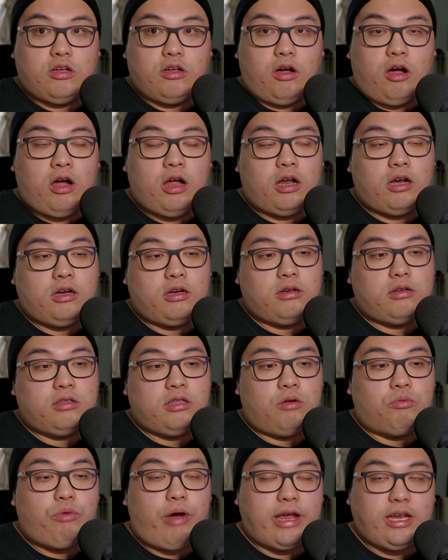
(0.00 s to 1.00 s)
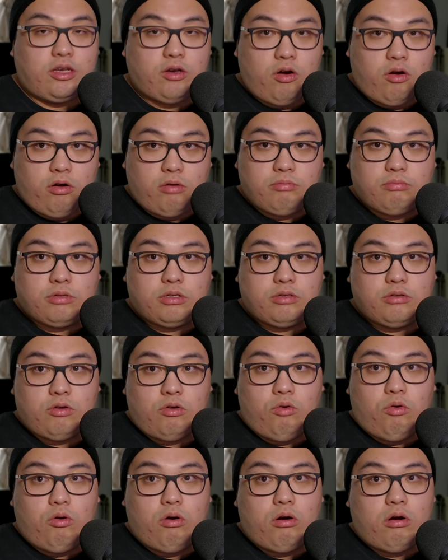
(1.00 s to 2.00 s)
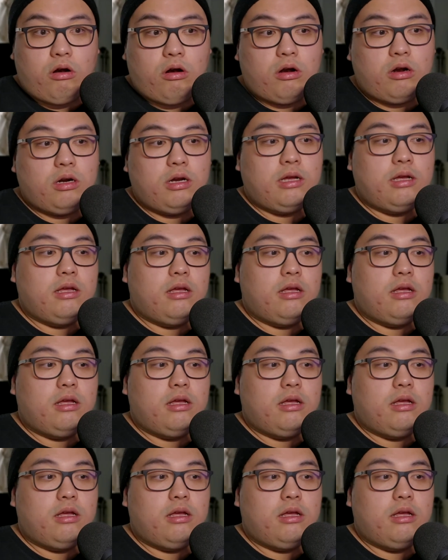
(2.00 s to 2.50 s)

on the right terms, or